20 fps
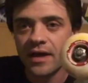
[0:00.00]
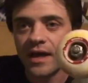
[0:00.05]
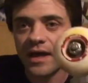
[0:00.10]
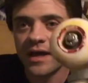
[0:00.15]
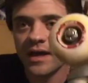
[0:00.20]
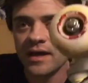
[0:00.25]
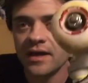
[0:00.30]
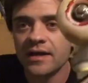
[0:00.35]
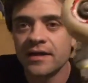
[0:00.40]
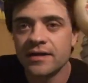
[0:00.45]

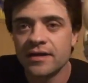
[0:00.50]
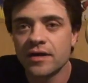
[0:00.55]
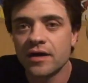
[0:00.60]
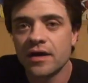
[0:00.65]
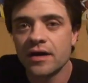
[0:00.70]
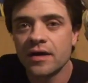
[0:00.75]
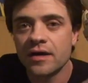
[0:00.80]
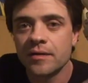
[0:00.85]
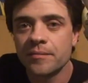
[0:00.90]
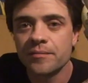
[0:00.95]

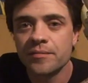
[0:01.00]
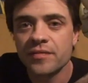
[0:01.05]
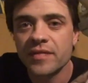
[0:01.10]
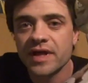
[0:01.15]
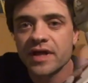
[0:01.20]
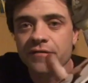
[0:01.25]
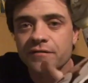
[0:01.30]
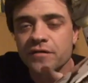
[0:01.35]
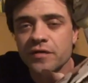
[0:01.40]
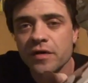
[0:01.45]
And
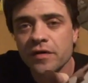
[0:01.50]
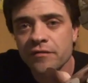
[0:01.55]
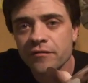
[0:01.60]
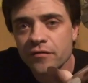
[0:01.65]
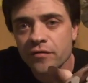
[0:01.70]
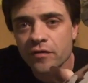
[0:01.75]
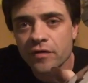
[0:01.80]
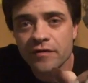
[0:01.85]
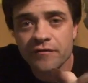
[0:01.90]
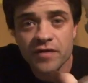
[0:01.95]
like if you
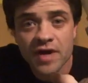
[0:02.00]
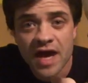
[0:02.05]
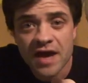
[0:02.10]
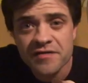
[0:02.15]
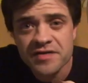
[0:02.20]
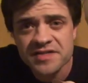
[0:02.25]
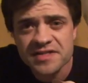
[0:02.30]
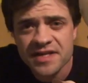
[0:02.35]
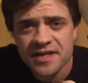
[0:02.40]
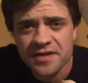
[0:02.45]

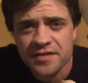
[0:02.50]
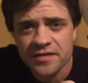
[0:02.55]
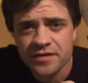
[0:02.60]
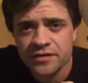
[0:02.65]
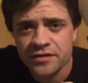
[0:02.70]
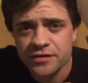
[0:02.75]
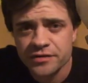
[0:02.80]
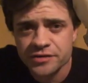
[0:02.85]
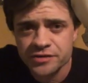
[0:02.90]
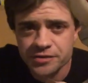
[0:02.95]
have a set of
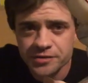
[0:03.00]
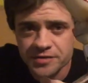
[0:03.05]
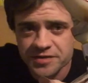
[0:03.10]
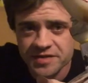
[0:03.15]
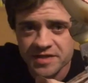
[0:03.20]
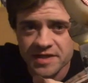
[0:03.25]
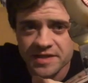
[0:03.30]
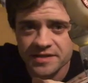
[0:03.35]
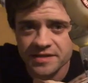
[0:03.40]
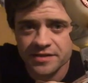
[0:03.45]
Thunders, you'll
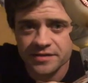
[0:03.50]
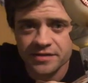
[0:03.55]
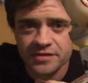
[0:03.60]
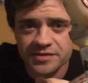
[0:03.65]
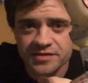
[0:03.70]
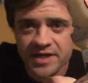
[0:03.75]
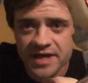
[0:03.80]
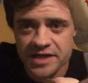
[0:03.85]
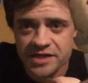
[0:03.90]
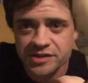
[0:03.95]
see that
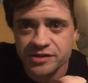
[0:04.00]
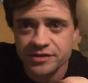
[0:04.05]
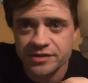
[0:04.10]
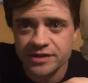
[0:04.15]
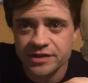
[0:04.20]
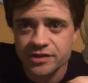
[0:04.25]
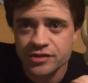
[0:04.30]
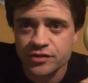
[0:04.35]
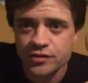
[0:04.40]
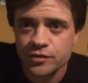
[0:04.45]
there's
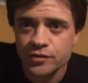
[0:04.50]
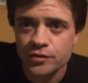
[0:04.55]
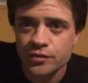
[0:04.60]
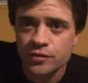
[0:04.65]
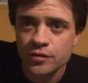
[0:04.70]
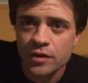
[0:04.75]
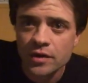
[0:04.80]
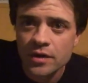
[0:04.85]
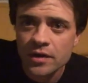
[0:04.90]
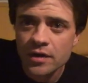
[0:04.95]
actually
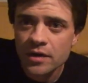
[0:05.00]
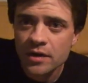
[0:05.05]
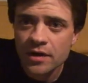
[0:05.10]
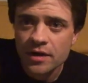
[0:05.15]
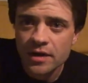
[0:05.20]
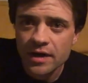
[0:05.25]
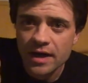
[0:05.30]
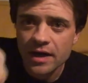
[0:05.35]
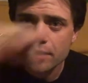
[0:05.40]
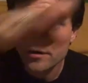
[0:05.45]
two
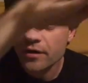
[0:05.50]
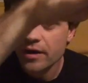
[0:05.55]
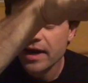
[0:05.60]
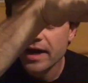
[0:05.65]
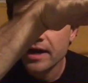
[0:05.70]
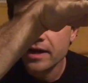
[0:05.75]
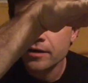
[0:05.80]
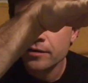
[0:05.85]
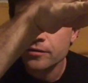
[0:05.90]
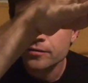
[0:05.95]

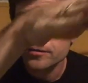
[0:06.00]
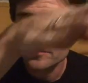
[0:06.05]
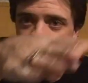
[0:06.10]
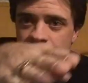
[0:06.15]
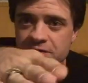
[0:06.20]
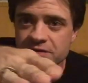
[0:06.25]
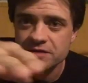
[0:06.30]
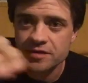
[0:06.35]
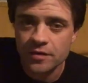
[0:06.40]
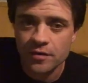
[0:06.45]

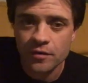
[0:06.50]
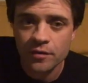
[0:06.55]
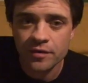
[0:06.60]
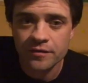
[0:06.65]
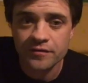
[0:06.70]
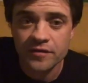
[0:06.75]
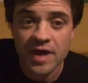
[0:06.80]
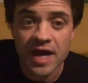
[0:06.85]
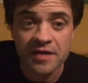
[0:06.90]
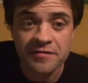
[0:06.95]
angles, or
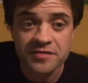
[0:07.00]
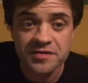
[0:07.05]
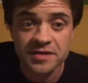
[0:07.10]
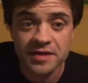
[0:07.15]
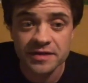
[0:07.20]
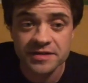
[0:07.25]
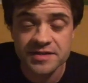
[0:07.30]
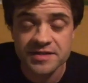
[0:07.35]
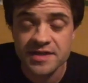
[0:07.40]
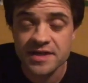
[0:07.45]
if you have
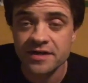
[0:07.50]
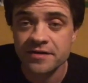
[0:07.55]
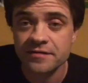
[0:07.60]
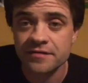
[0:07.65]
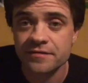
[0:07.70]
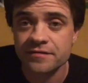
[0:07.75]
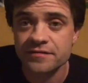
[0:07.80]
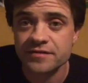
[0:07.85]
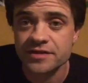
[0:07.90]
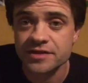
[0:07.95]
a set
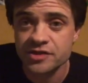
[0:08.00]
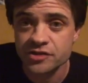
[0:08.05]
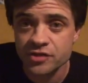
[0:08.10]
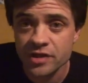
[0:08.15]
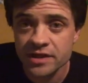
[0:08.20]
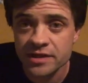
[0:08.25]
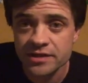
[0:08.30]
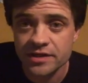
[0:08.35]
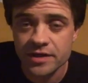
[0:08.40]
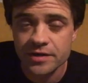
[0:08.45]
of
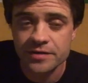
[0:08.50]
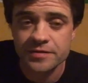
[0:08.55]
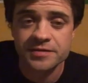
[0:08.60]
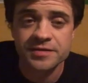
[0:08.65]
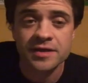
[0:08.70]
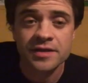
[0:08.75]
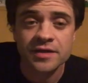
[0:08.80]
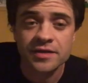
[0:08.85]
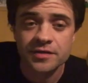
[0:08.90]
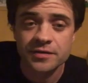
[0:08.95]

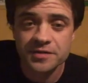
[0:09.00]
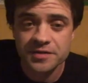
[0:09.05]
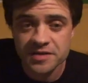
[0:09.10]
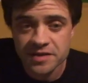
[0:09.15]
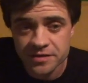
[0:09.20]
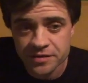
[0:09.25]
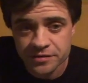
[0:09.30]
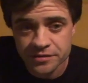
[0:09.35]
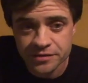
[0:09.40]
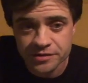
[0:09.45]
Destructos, you'll
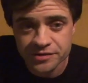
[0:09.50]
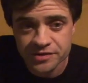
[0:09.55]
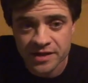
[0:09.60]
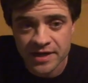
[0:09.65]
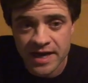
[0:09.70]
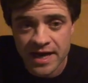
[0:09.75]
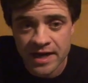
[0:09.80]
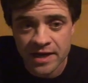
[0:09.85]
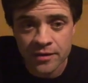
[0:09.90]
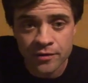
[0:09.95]
see that there's
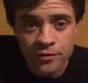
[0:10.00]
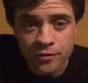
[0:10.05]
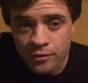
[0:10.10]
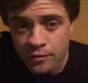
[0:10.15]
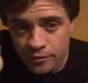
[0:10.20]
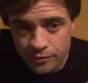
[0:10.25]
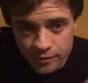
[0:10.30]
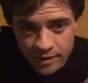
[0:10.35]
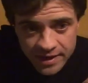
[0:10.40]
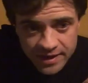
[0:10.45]
an
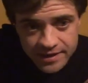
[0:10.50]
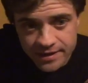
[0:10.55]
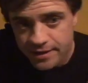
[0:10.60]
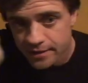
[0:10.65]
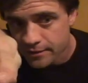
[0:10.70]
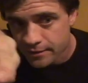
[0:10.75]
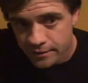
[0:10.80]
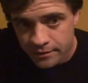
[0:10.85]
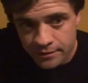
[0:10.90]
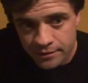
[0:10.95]
angle right
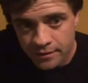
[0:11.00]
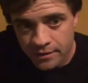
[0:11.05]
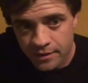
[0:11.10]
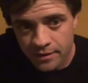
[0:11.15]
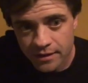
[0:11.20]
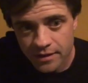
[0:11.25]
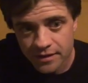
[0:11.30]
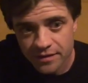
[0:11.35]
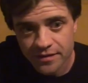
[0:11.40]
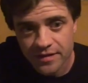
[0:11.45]
here
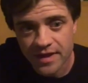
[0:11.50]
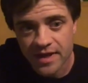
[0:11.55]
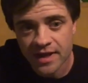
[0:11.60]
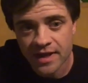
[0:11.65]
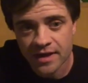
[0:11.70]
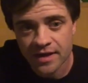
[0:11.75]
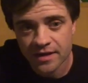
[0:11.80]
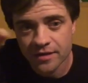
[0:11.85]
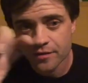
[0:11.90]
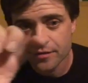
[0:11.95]

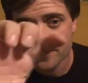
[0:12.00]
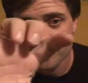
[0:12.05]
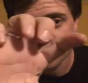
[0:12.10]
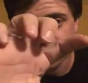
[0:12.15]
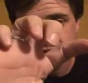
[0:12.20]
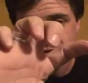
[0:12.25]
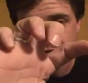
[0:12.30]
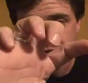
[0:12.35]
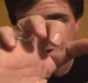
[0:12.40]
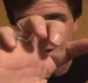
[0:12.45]
that
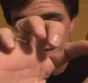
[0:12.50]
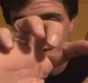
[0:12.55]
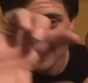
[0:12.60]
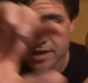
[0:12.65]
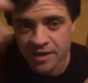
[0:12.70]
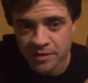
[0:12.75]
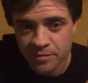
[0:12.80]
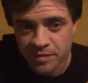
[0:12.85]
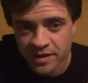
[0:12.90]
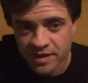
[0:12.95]
the
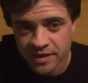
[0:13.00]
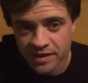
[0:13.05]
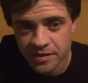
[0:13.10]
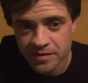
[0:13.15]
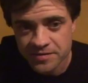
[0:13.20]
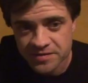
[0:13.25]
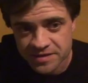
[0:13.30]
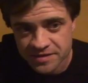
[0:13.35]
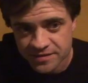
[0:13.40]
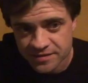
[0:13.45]
kingpin
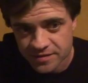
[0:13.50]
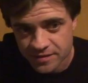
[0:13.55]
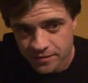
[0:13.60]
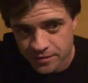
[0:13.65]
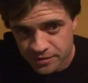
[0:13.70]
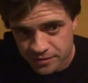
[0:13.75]
goes into,